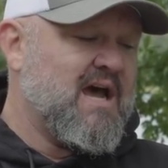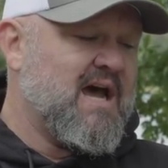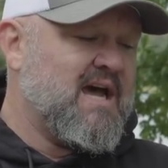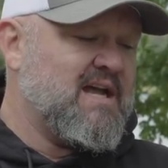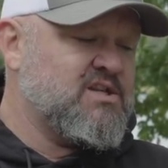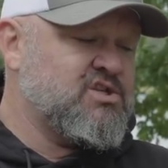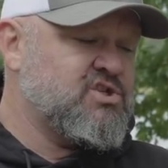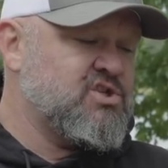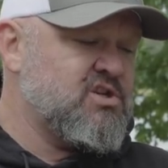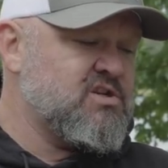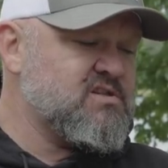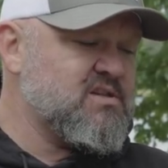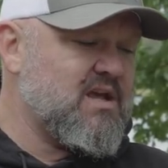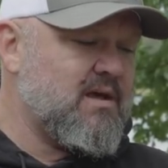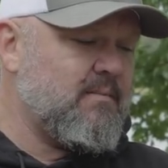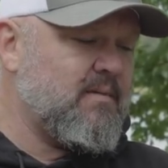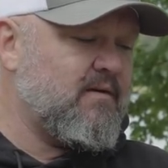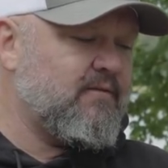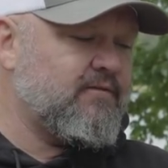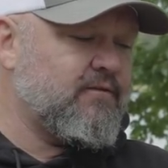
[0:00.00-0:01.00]
I just
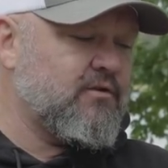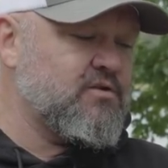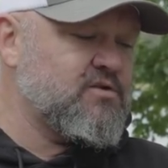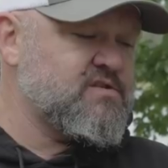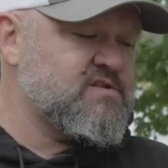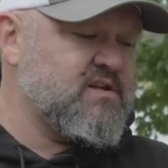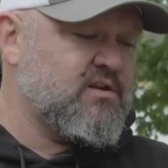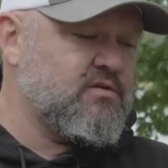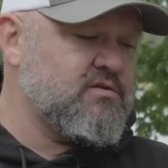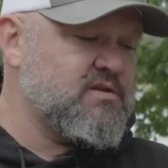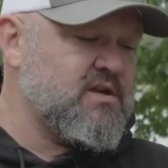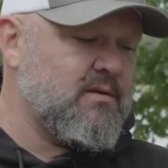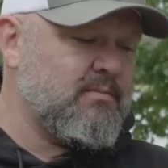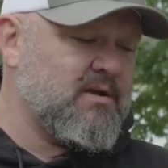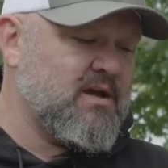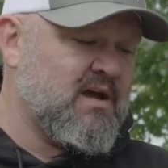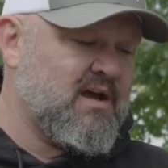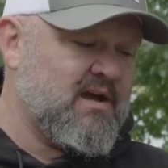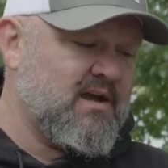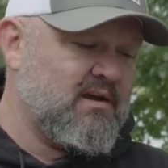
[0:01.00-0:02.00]
got my first sit on top
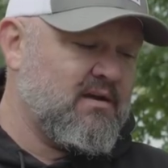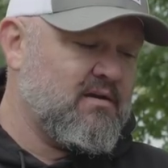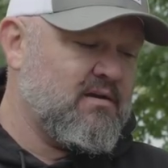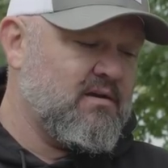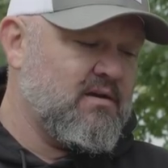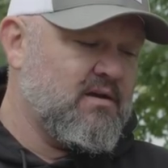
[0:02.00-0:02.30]
kayak,